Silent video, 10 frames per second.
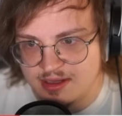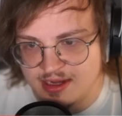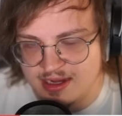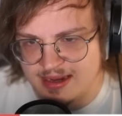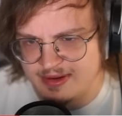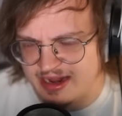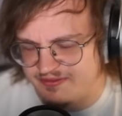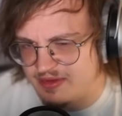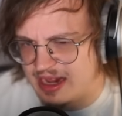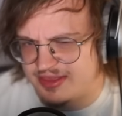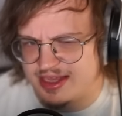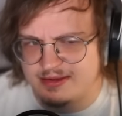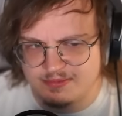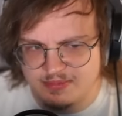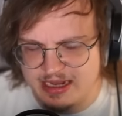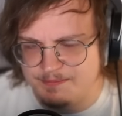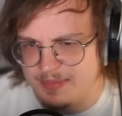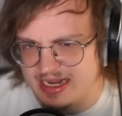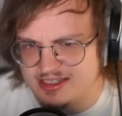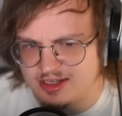yeah. I mean, I I think he
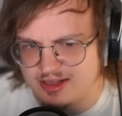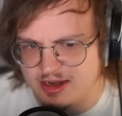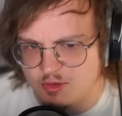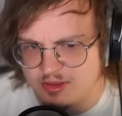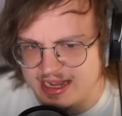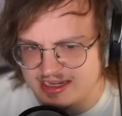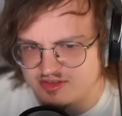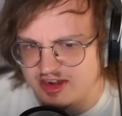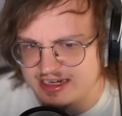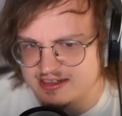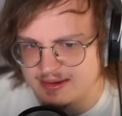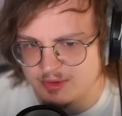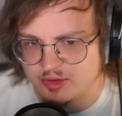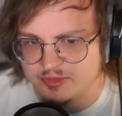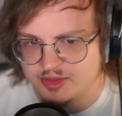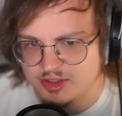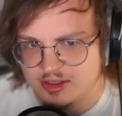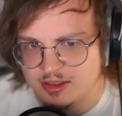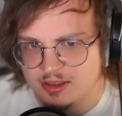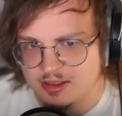basically only has fighting type moves.
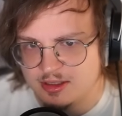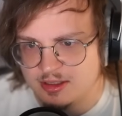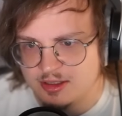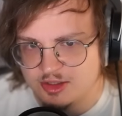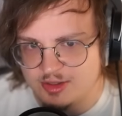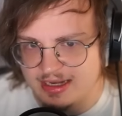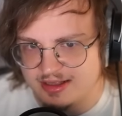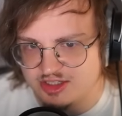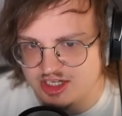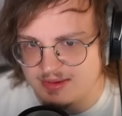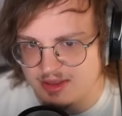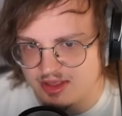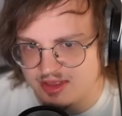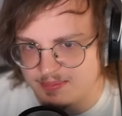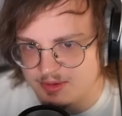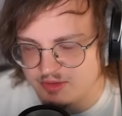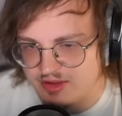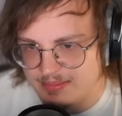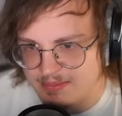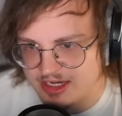So I legitimately think
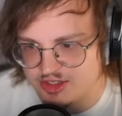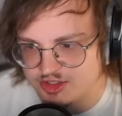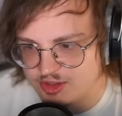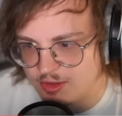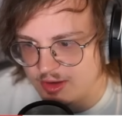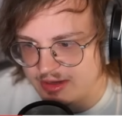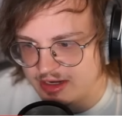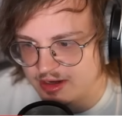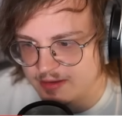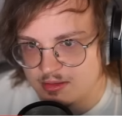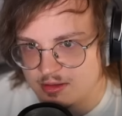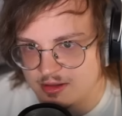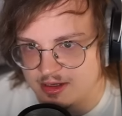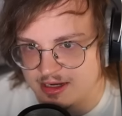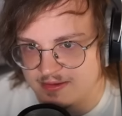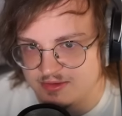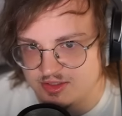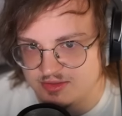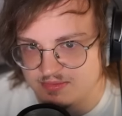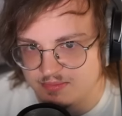Beautifly might just solo here. Okay, it's
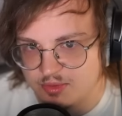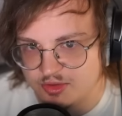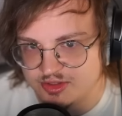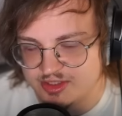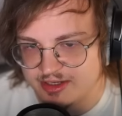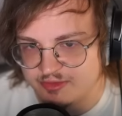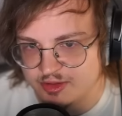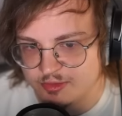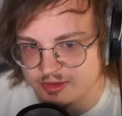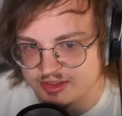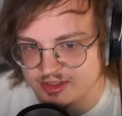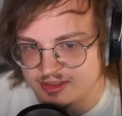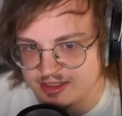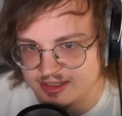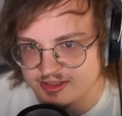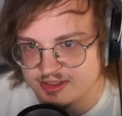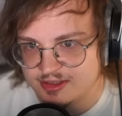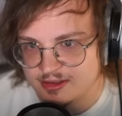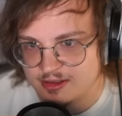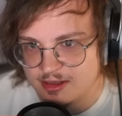just Poison Sting for no reason. Nice.
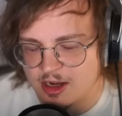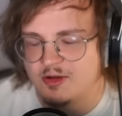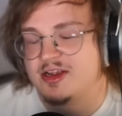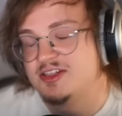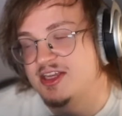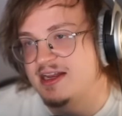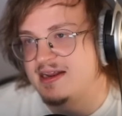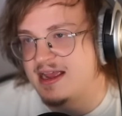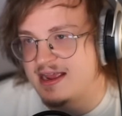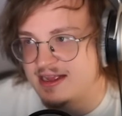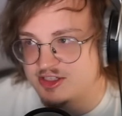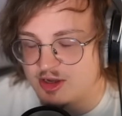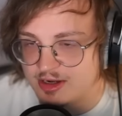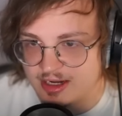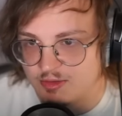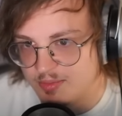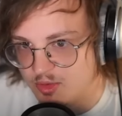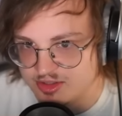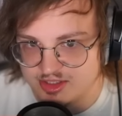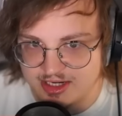Oh, because it, yeah, yeah, it saw a kill with
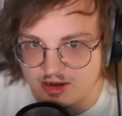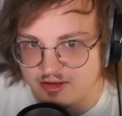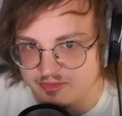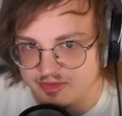Poison Sting off of